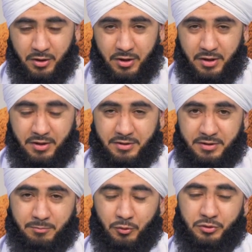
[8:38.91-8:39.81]

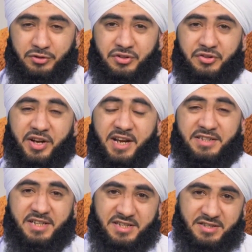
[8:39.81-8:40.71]
the most
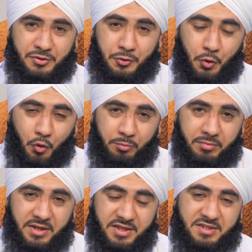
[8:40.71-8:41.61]
greatest,
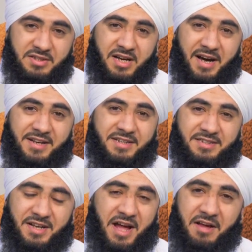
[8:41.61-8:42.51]
noblest
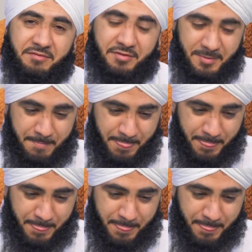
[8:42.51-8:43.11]
character ever.